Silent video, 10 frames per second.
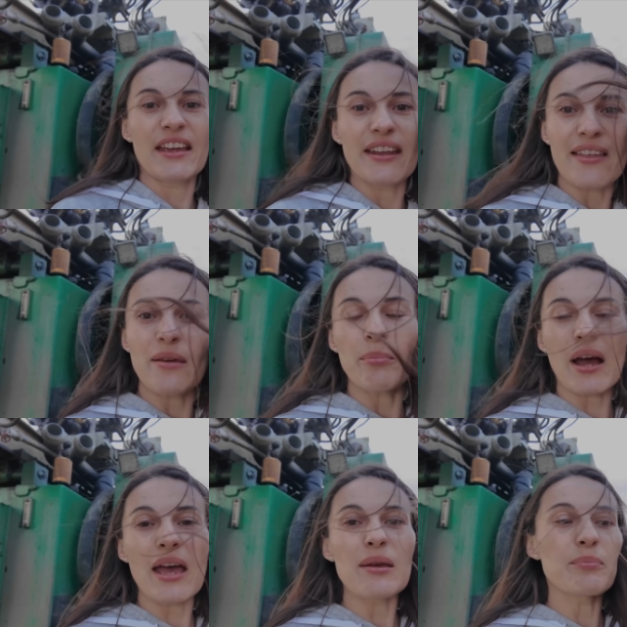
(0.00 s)
another
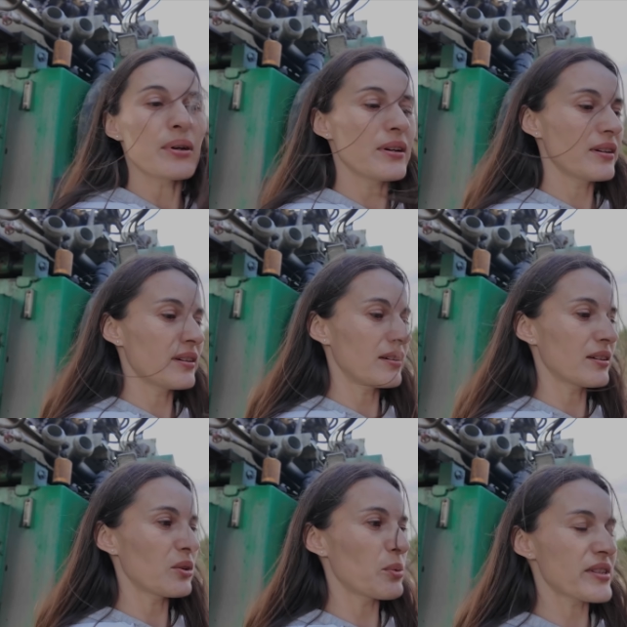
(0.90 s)
pipe
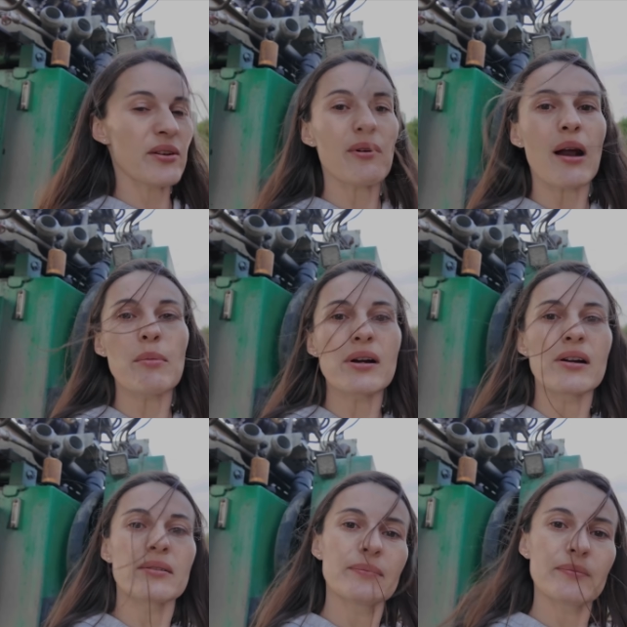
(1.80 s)
uh, with a
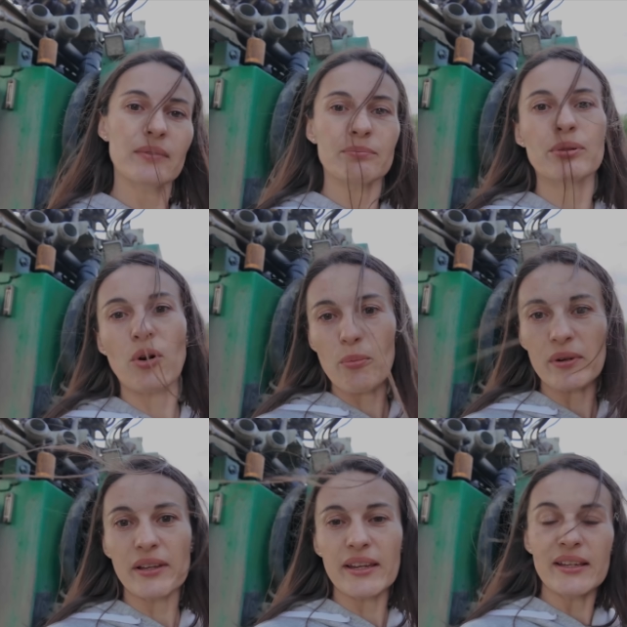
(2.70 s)
rubber
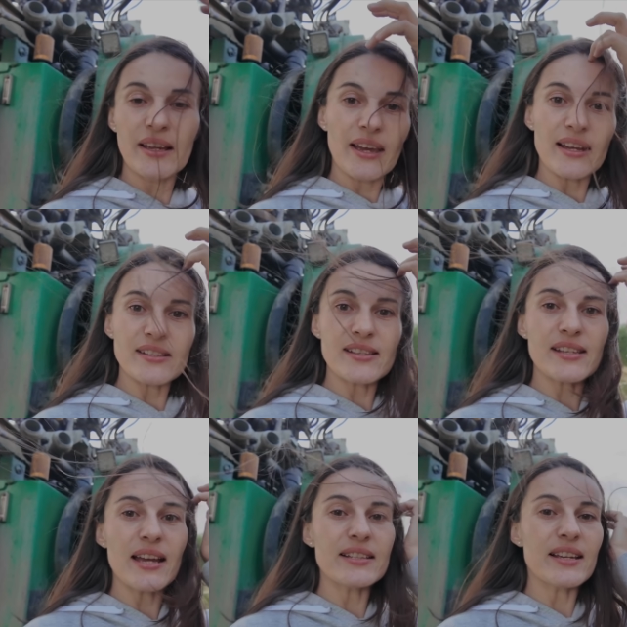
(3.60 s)
properly. And they
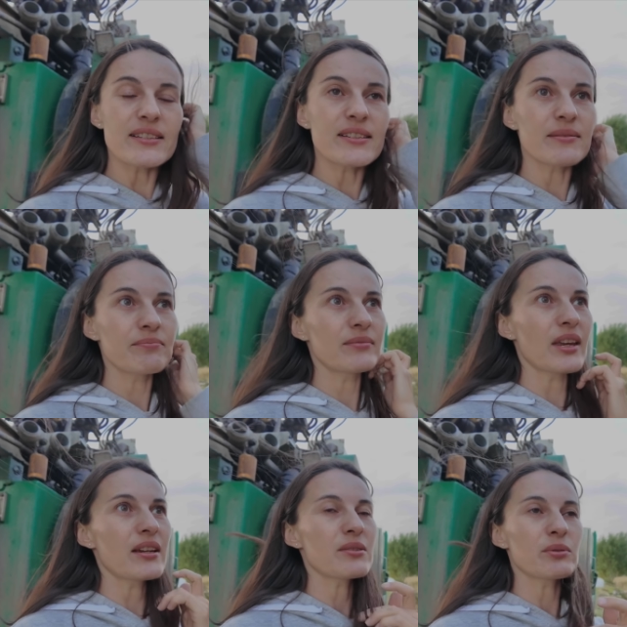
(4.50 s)
said that
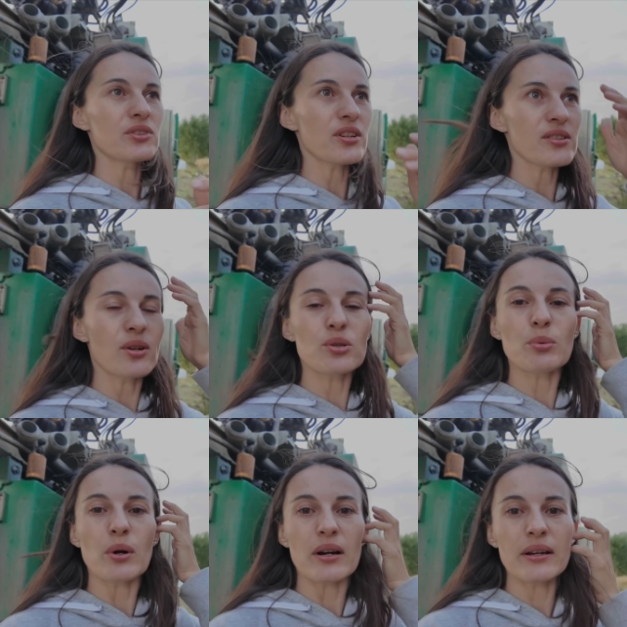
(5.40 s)
yeah, it will just not
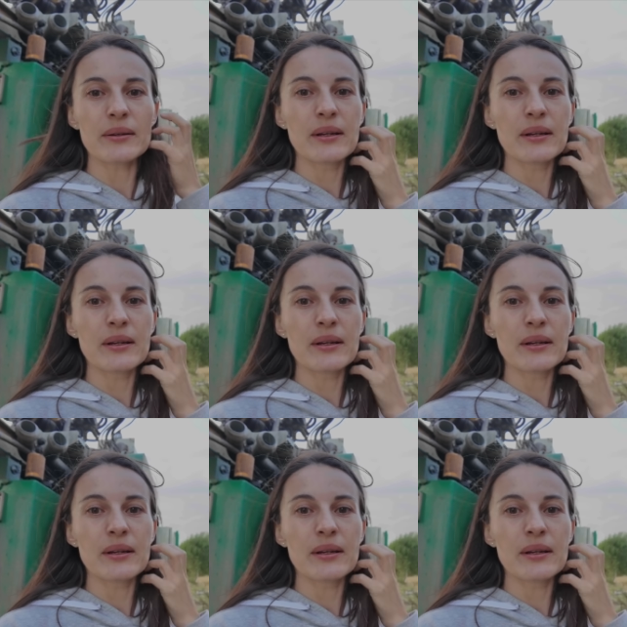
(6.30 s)
work.